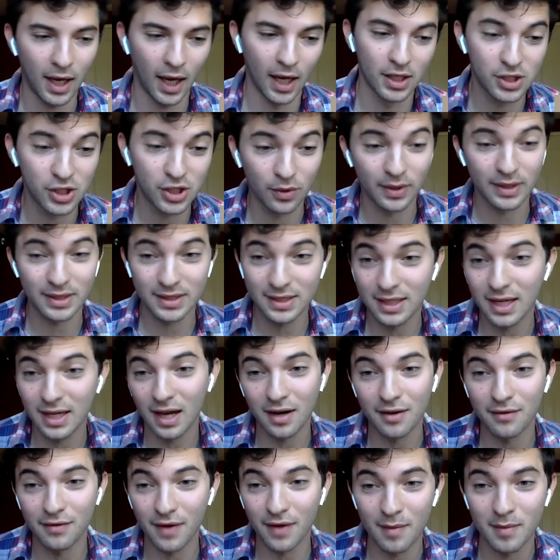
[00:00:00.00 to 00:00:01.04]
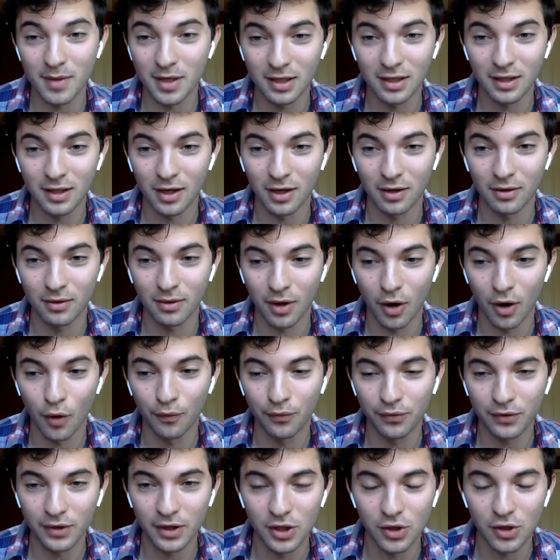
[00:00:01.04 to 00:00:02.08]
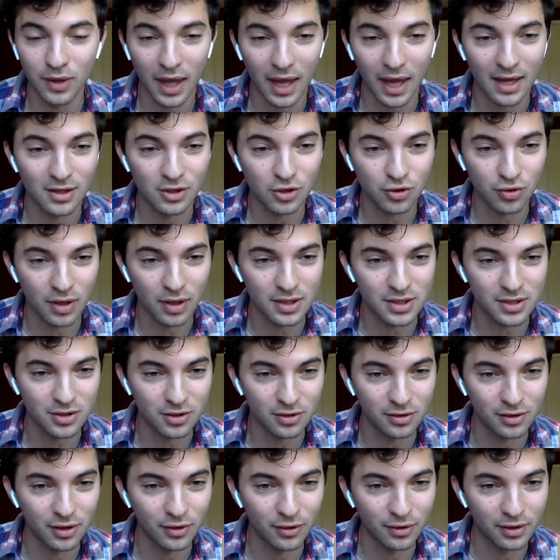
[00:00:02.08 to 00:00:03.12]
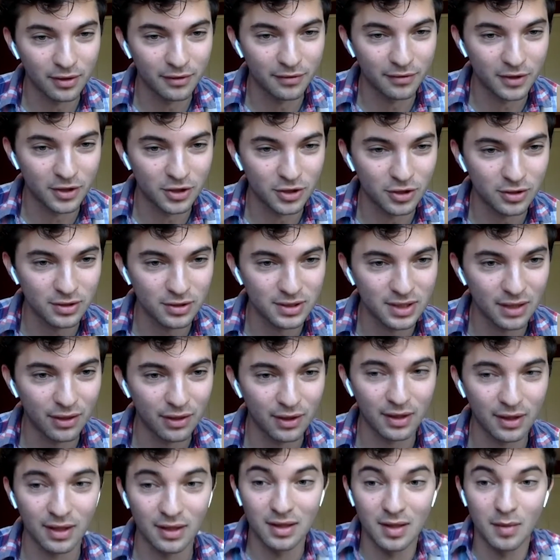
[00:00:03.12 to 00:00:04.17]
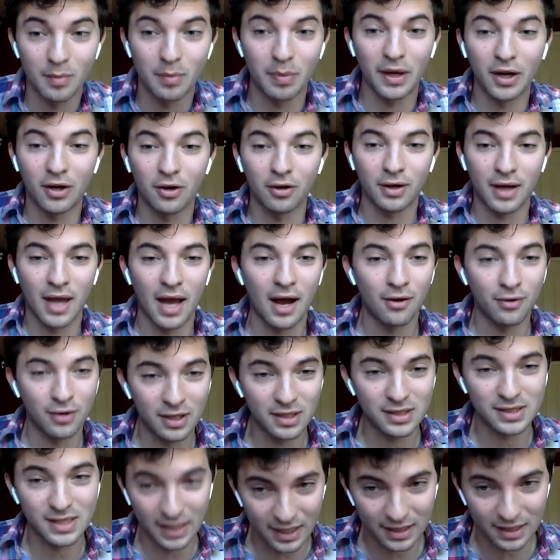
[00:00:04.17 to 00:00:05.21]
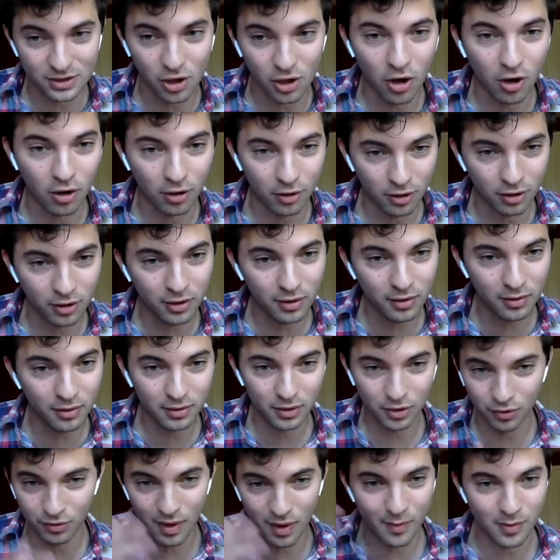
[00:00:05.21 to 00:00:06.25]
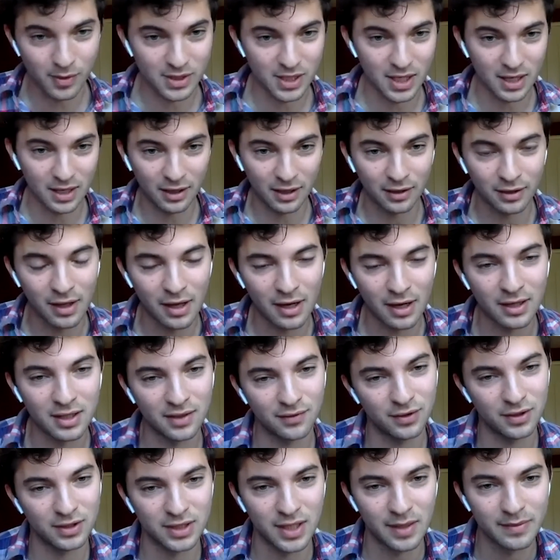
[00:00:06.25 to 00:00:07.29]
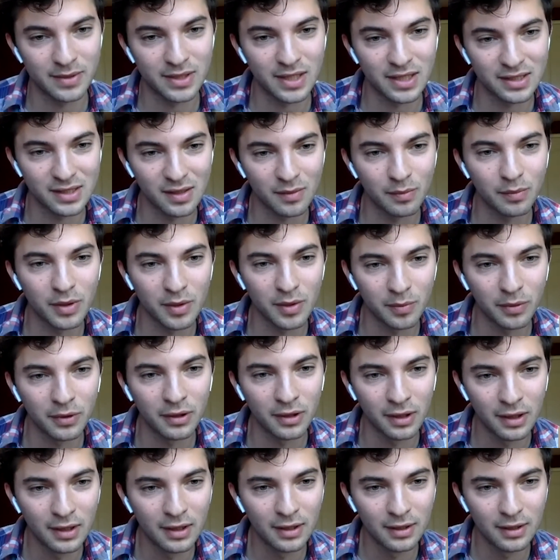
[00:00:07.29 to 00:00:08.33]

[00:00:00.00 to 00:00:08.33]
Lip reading: so it's kind of, hopefully you can trust your local officials. I think in the bigger counties, it gets harder. You're representing a lot of different subsets of people.